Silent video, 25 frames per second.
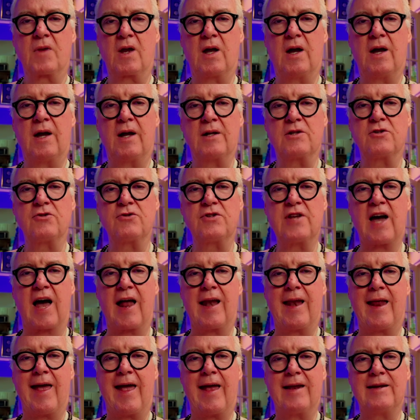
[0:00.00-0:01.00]
to
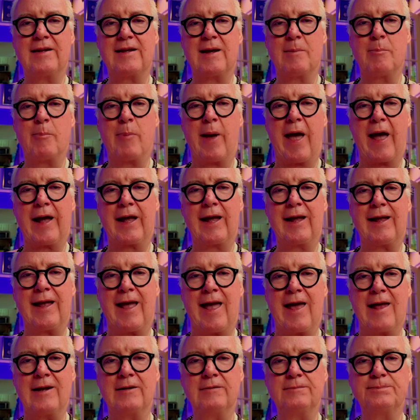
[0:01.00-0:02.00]
Thailand and back
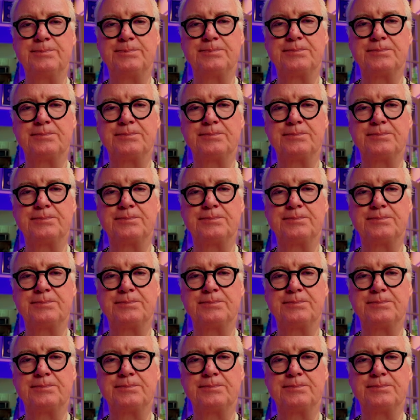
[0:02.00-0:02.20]
again,